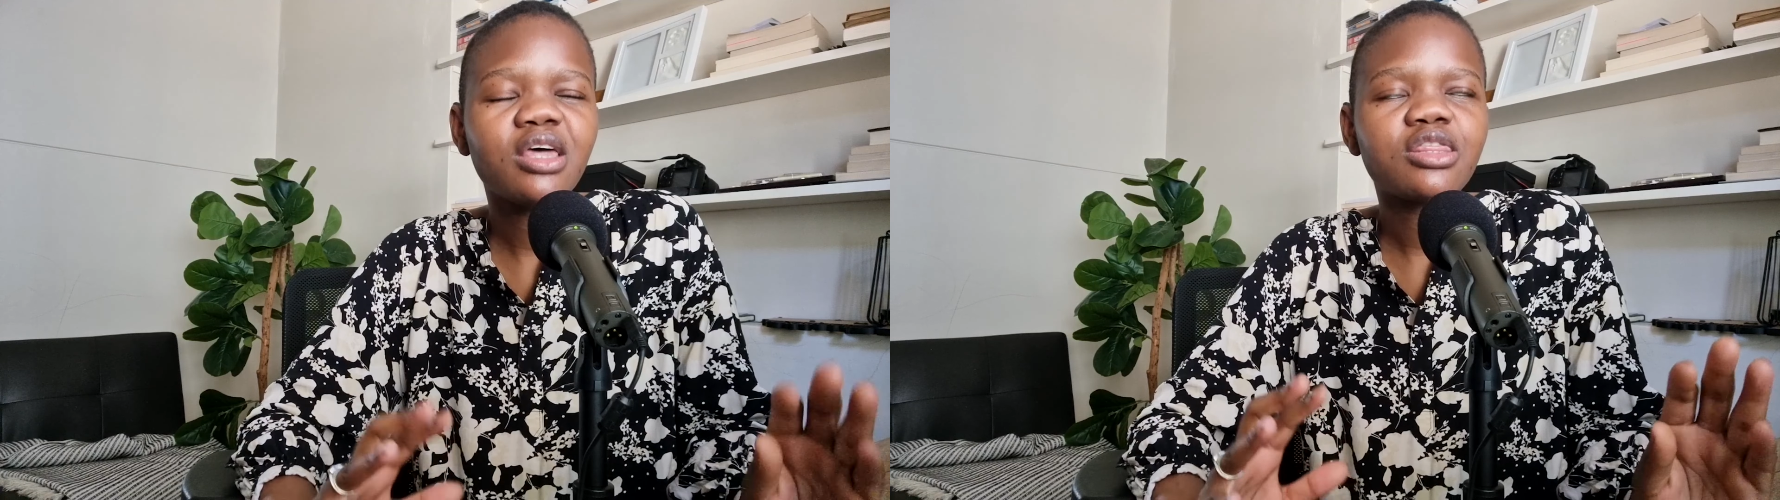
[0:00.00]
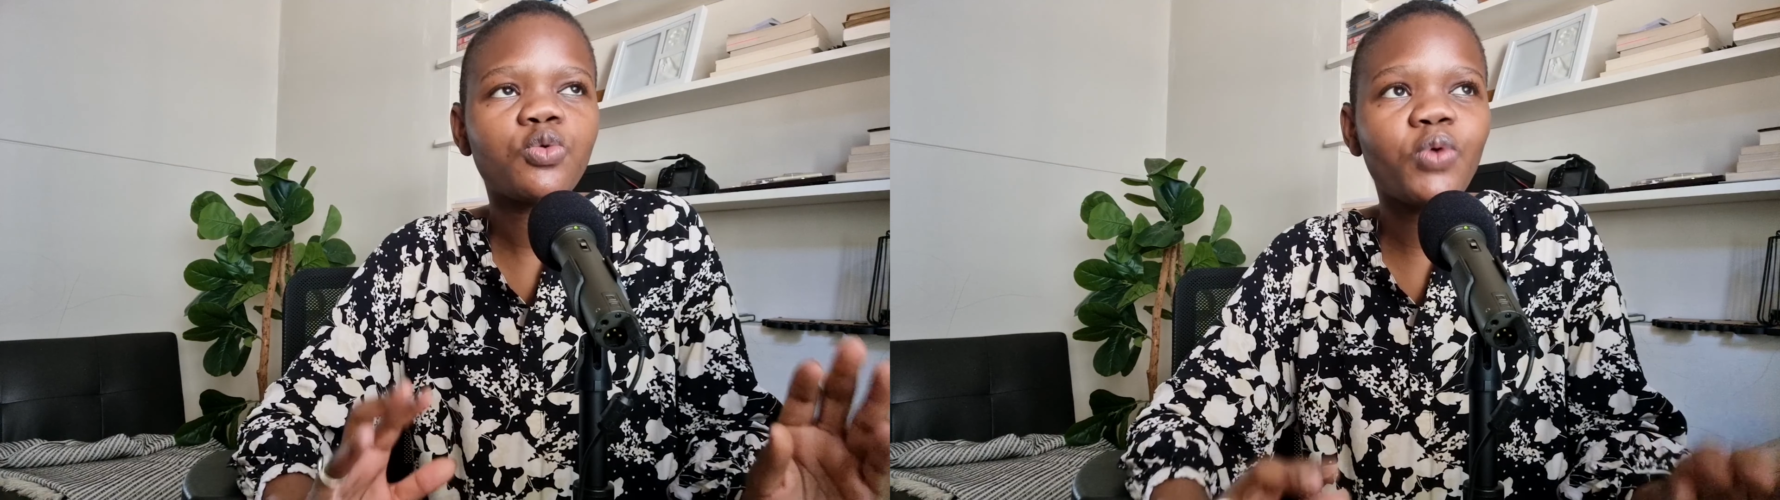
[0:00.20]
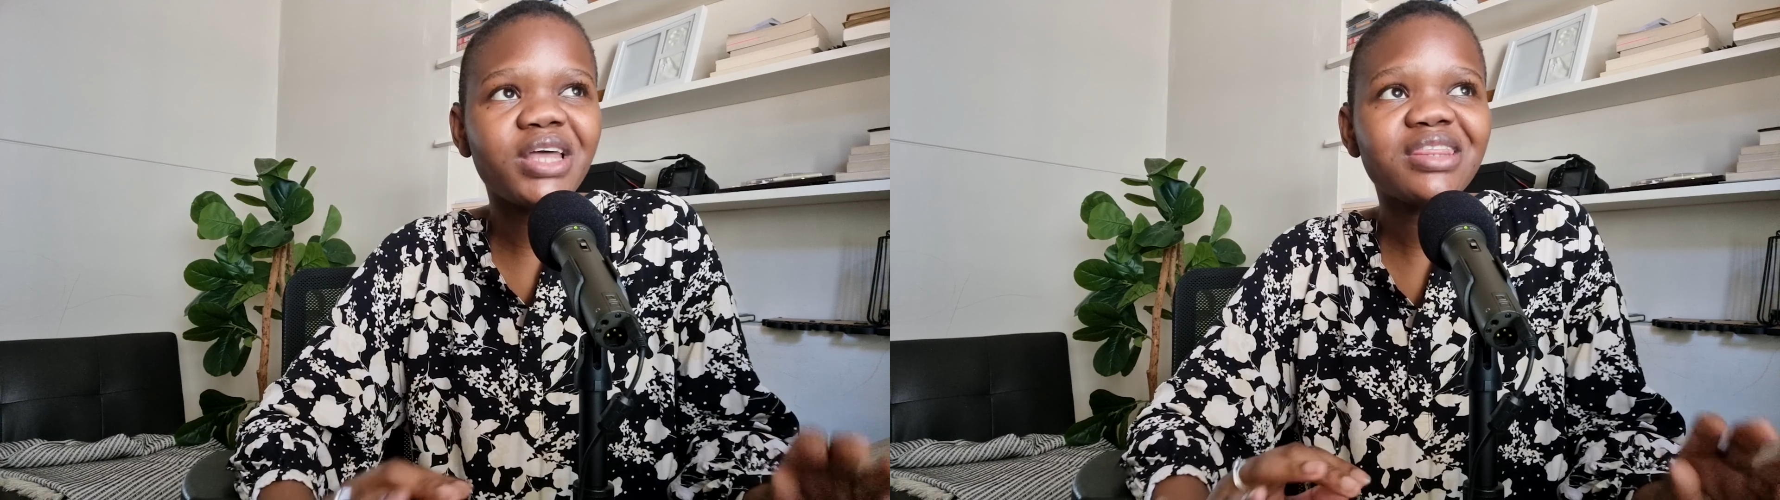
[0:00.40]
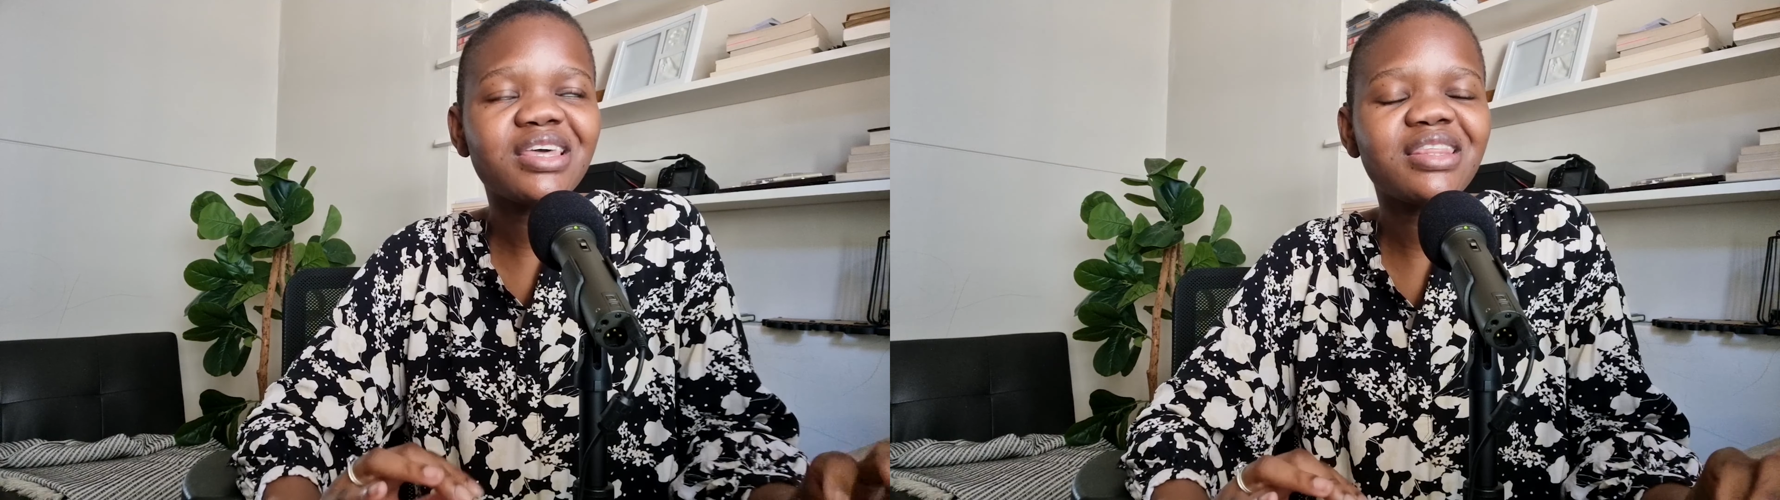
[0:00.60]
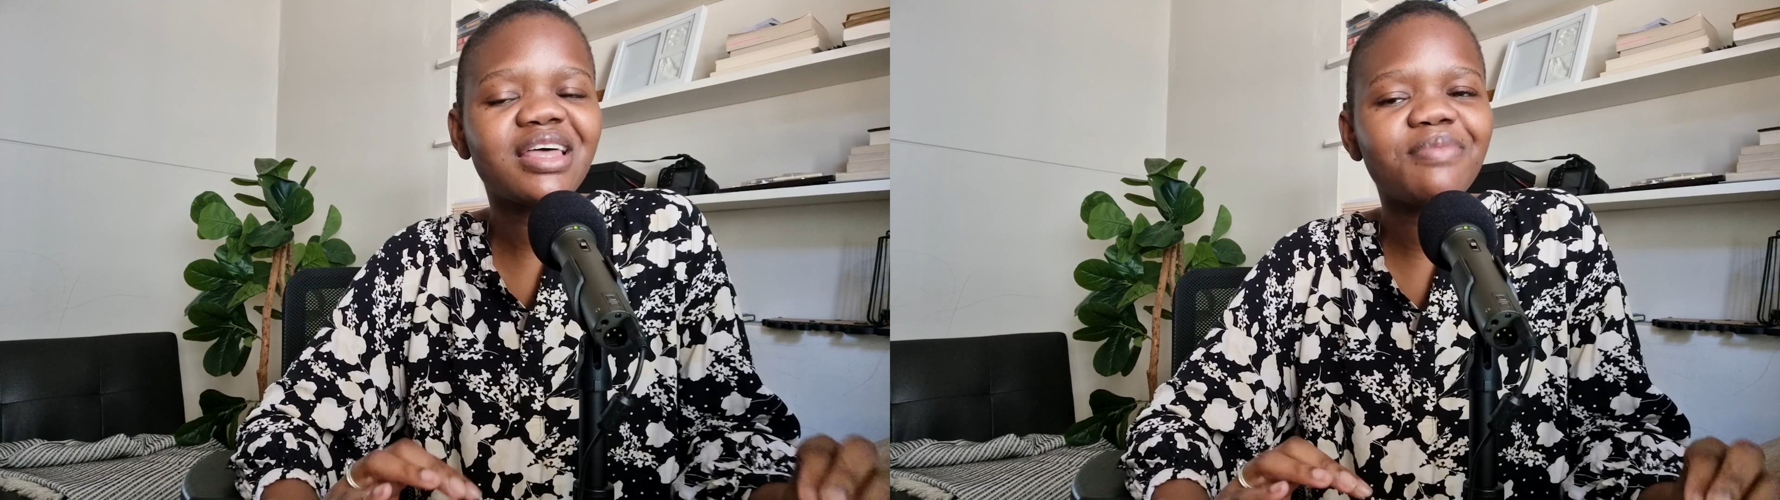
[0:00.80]
The one
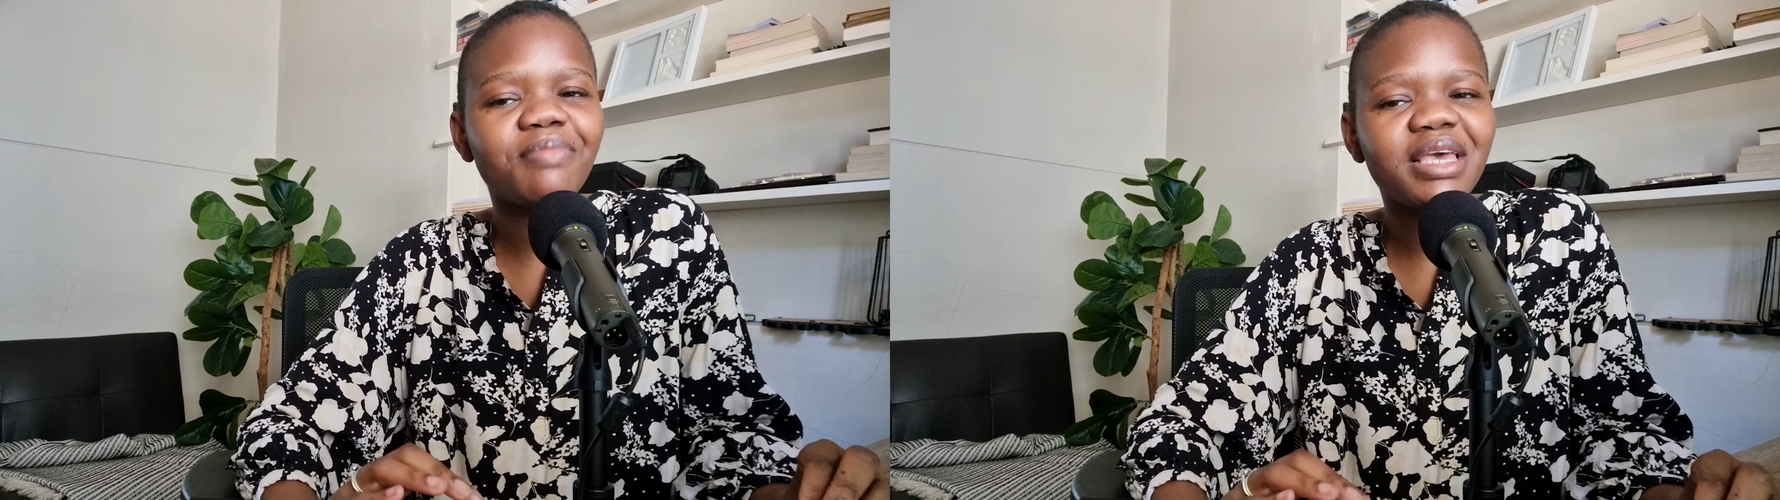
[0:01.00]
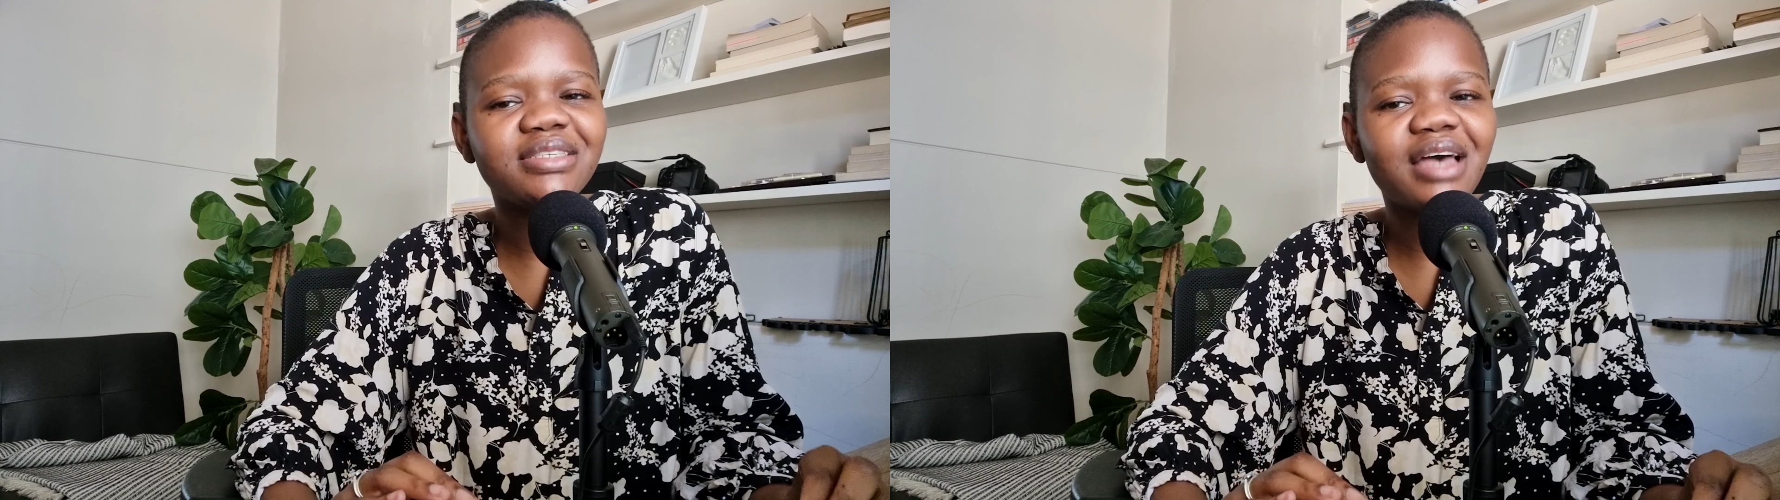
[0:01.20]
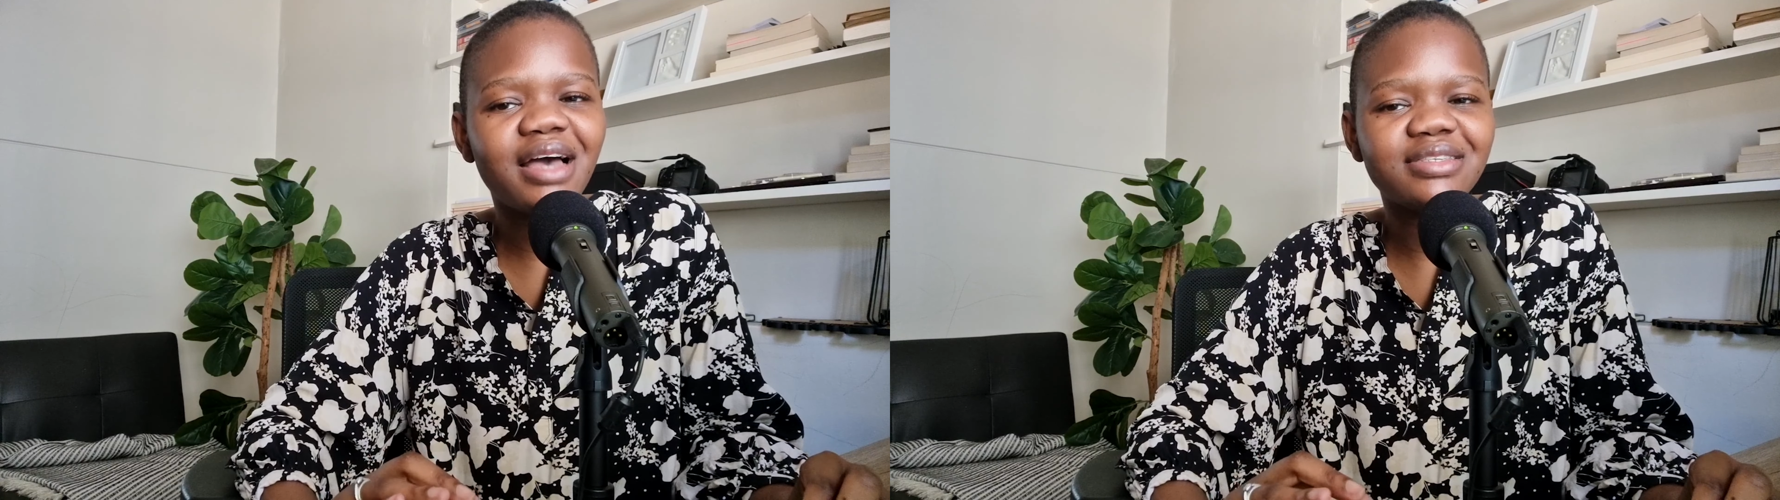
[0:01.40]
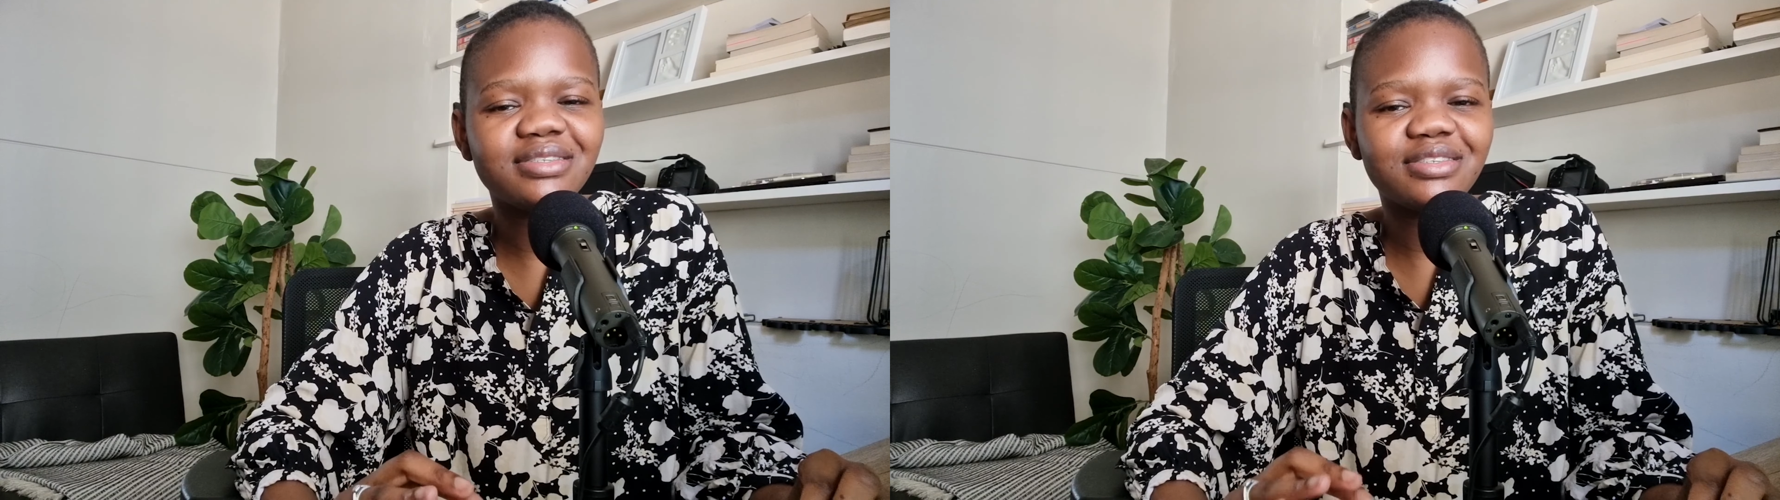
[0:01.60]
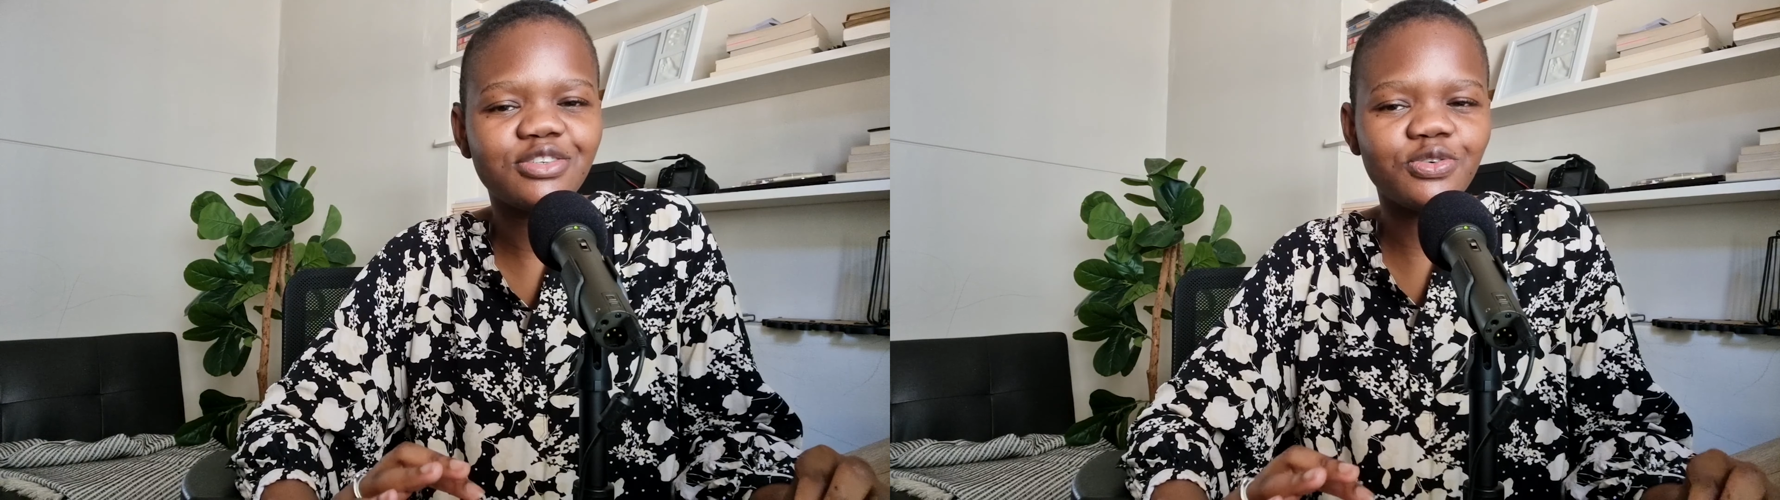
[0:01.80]
thing that makes us,